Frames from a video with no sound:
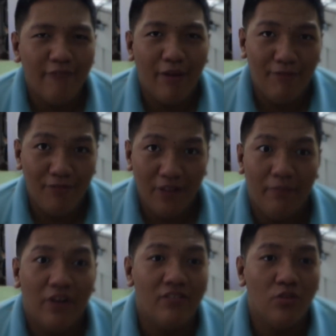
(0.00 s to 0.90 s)
have my
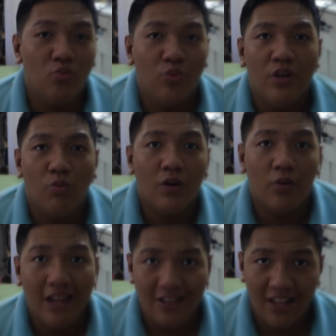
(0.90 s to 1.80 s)
film because it wouldn't
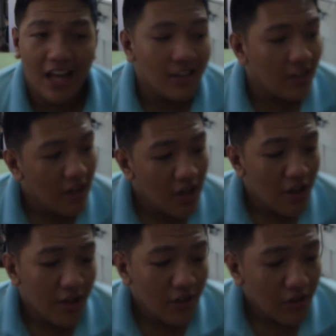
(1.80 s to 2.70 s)
work without that.
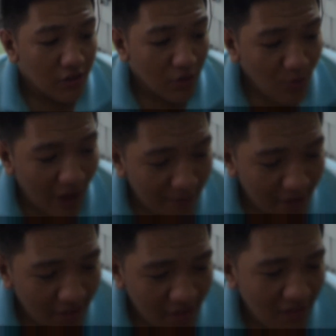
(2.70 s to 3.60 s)
So
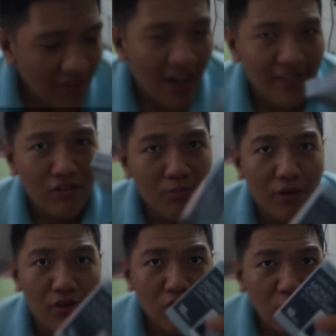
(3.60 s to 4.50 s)
my sister got this
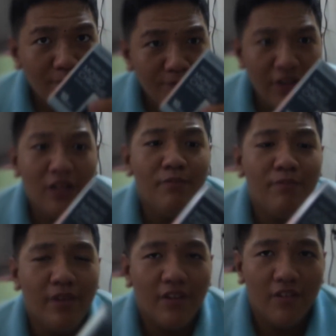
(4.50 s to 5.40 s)
monochrome
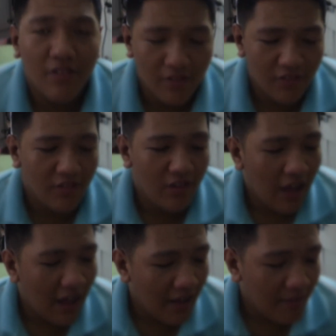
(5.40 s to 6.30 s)
film
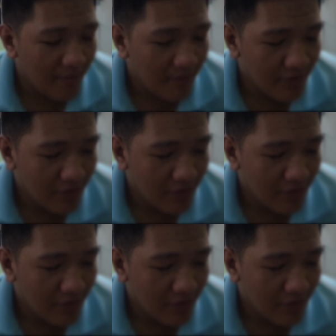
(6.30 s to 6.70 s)
um,